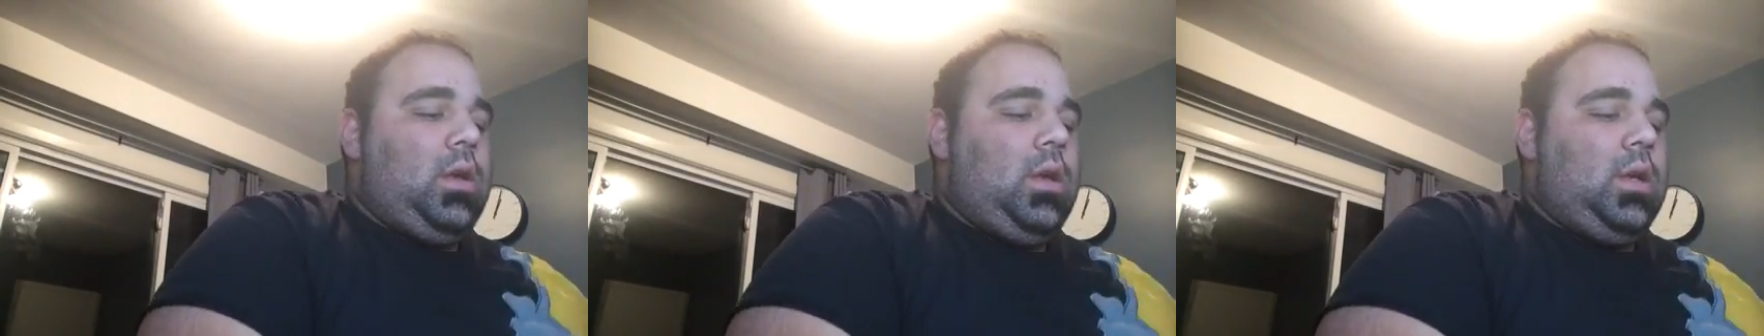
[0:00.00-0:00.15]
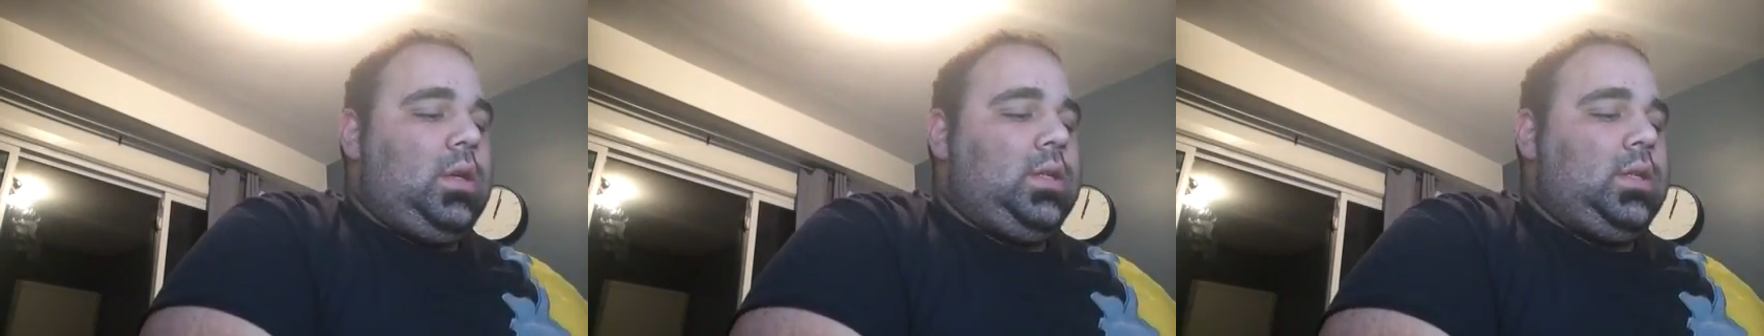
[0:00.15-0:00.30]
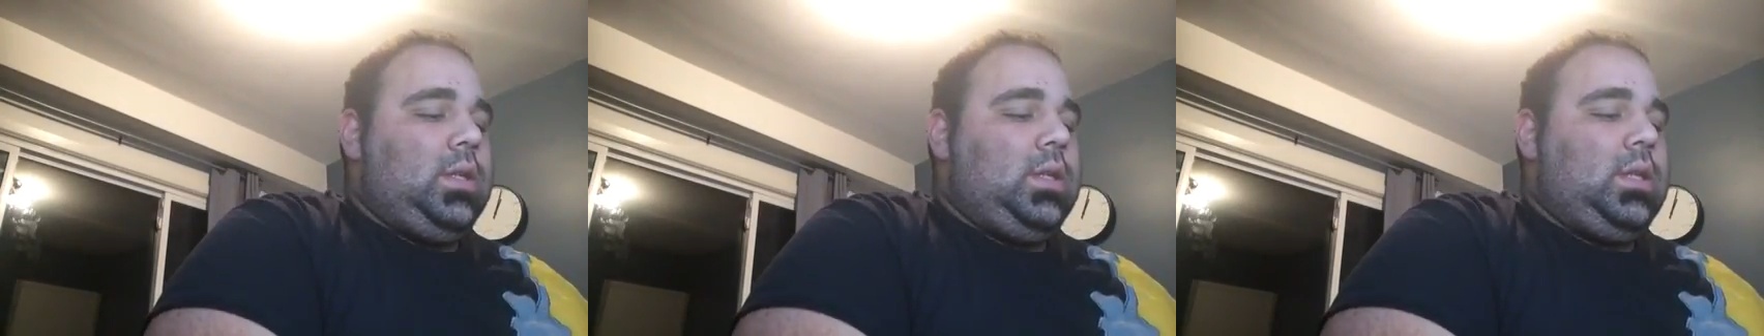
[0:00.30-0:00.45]

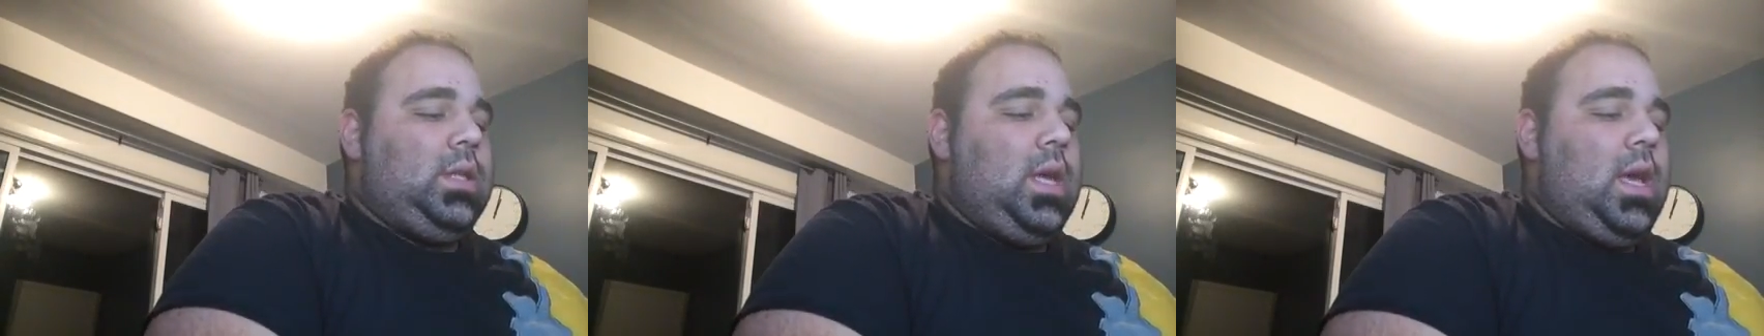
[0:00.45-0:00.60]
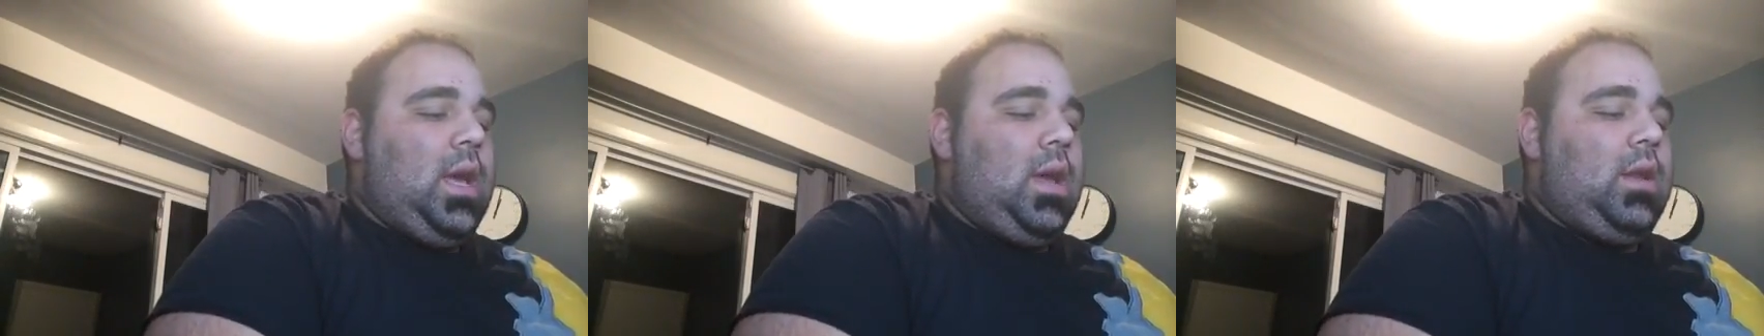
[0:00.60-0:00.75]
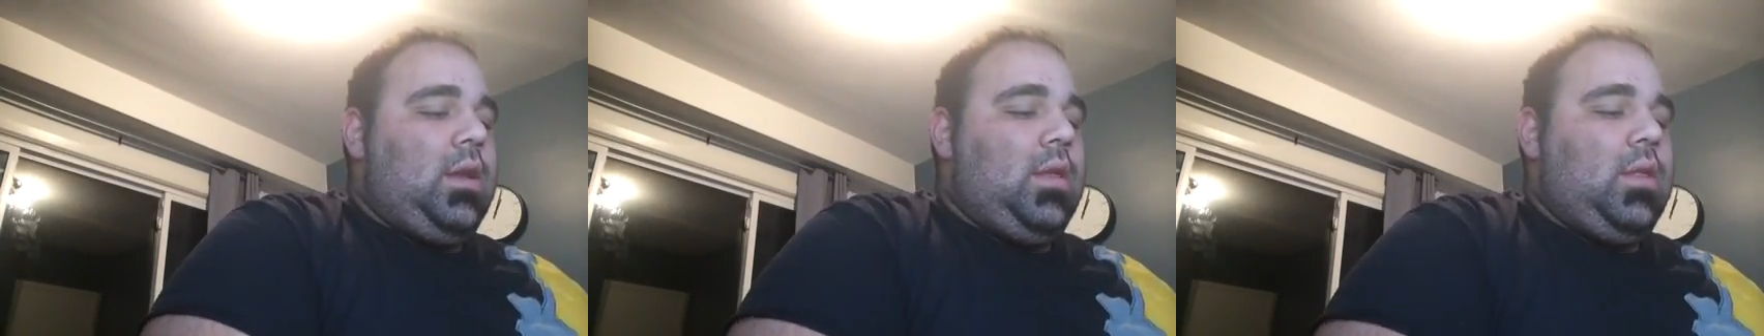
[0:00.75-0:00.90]
Is this the
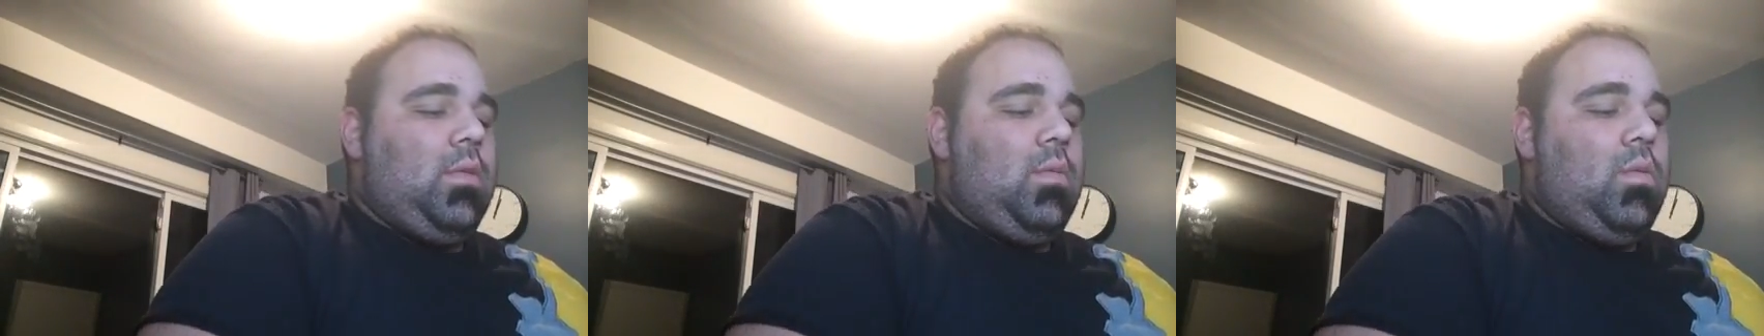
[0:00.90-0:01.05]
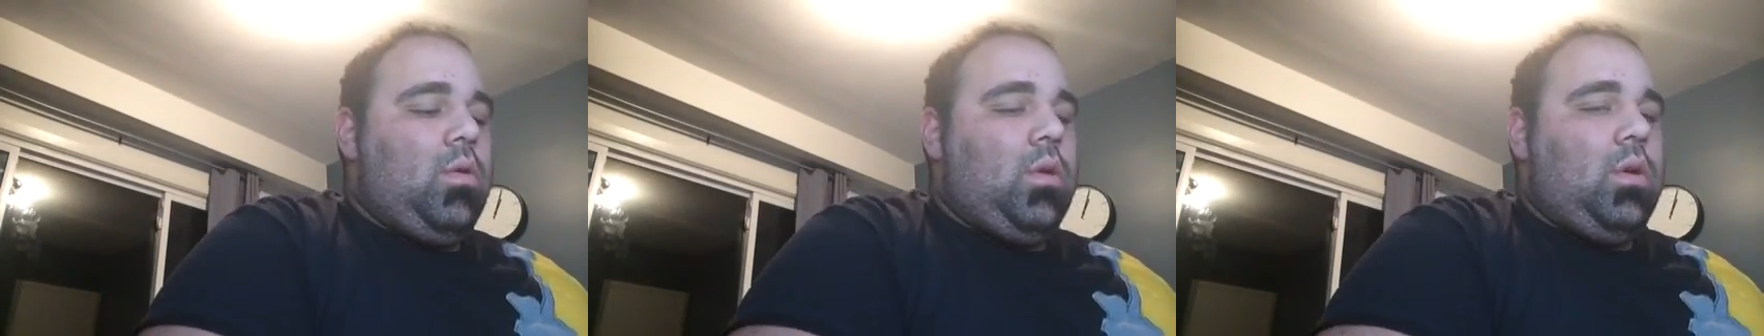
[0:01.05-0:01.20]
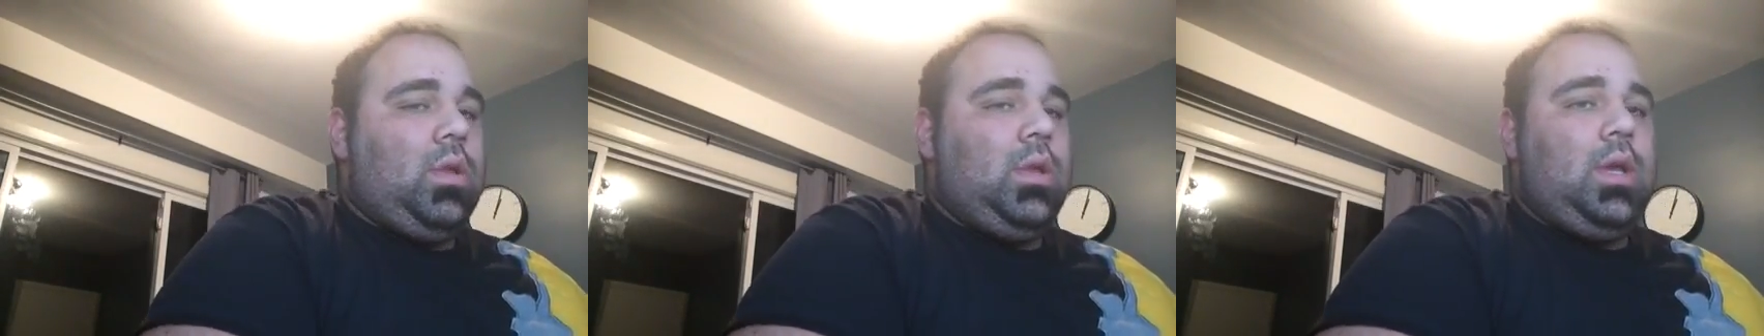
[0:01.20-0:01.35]
end of the
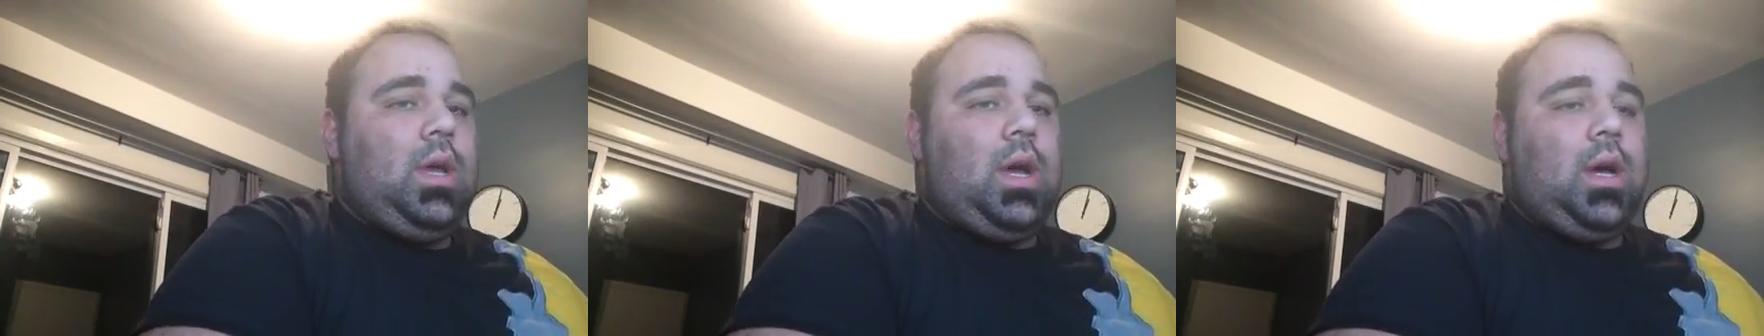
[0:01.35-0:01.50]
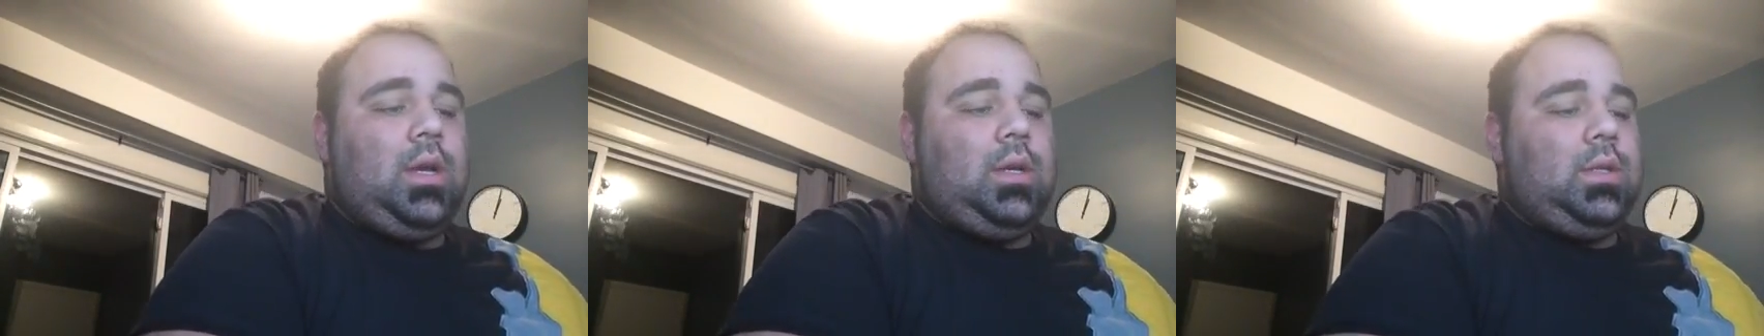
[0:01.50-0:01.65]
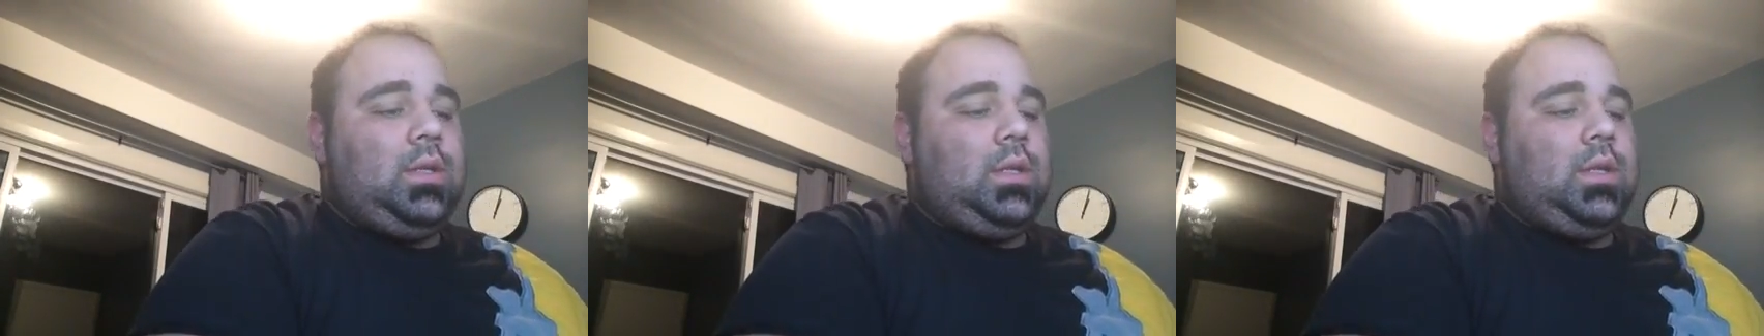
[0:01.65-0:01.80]
world,
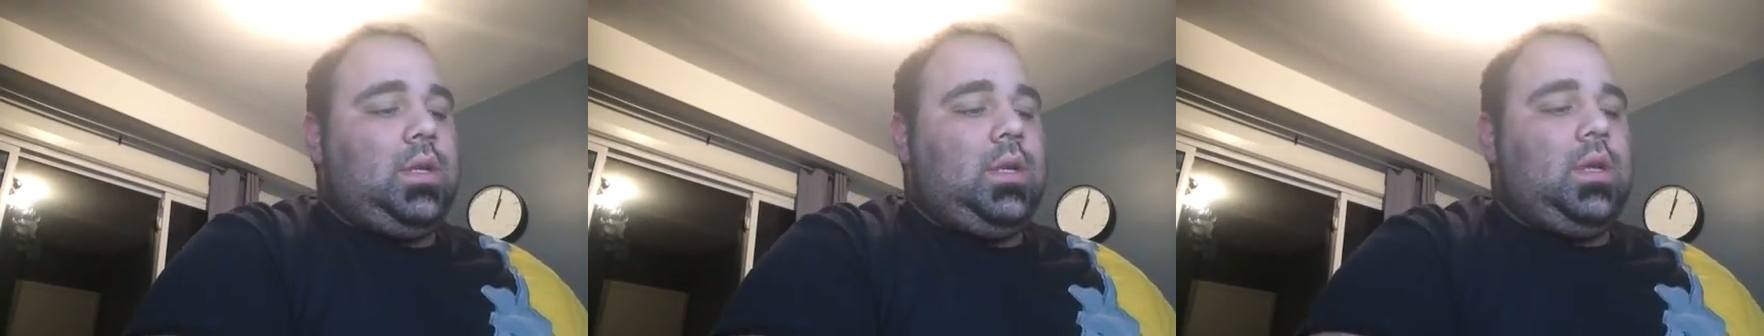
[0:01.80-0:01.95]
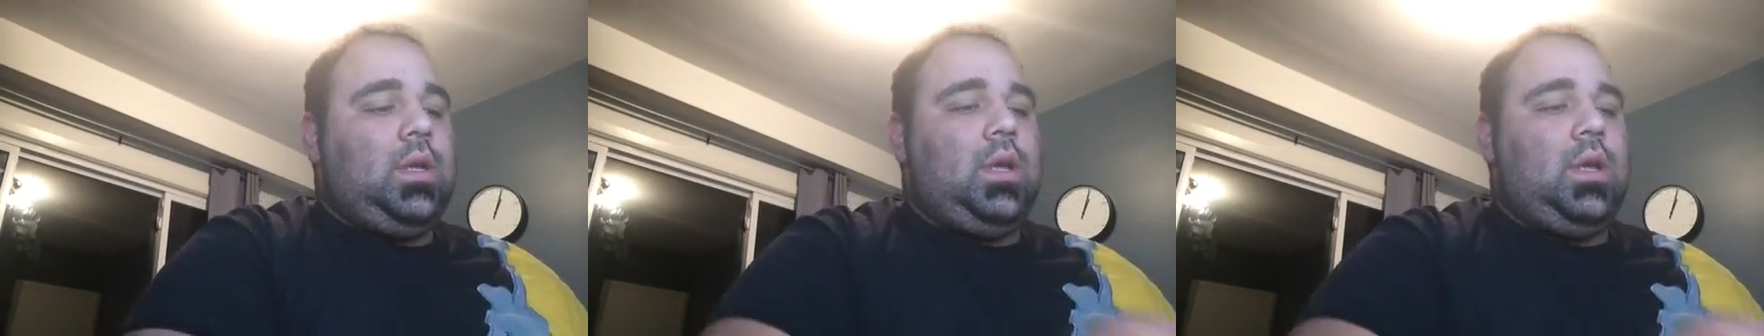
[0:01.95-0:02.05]
guys?